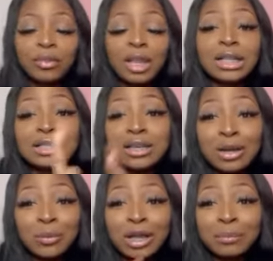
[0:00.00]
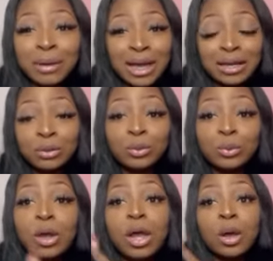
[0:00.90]
this other white man
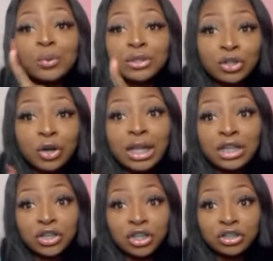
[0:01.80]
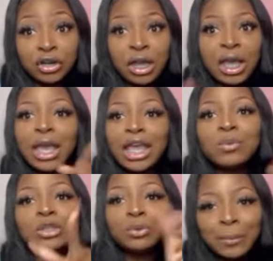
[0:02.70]
who was tall like DeAndre, he
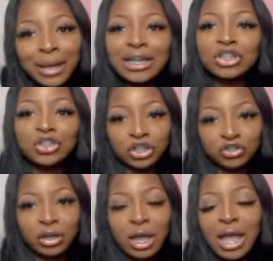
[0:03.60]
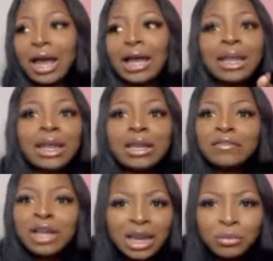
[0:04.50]
was doing better than DeAndre. And they ain't
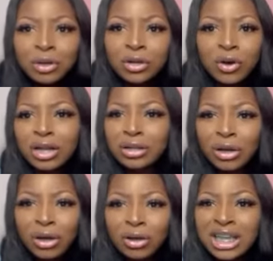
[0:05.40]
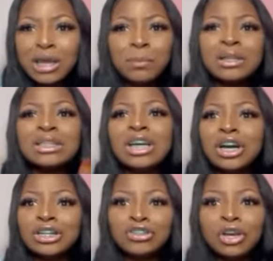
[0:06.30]
even had him on the court long. They keep putting
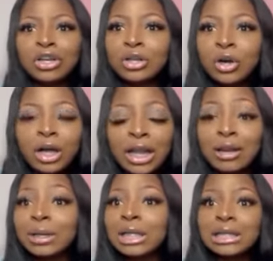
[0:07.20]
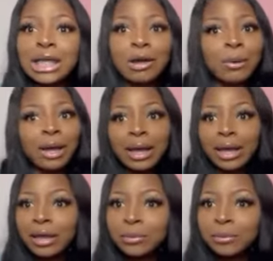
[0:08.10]
DeAndre on the court. I don't understand
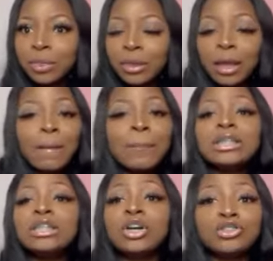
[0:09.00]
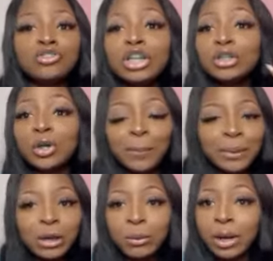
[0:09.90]
why. But DeAndre did not
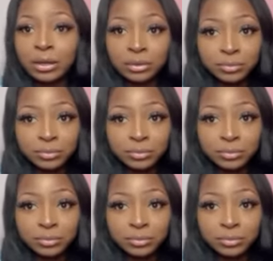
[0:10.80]
play well.